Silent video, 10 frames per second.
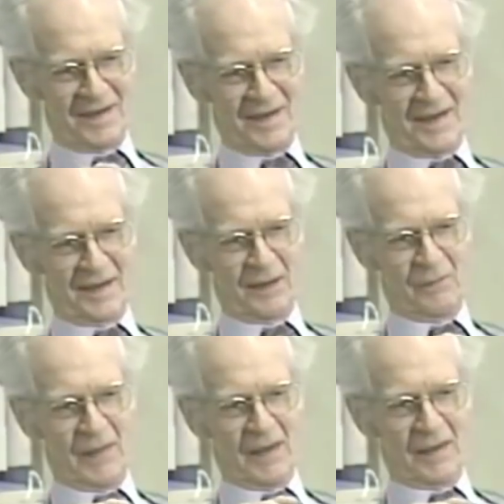that
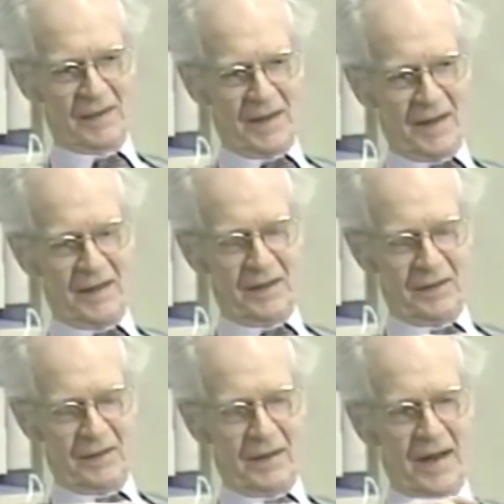they
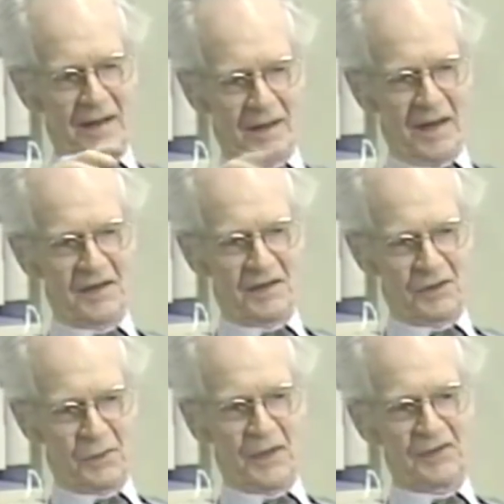analyze the
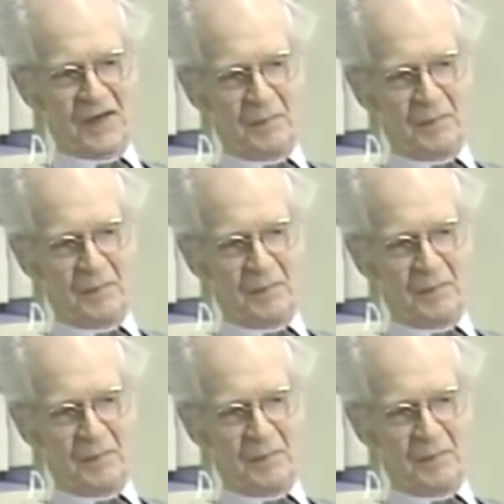situations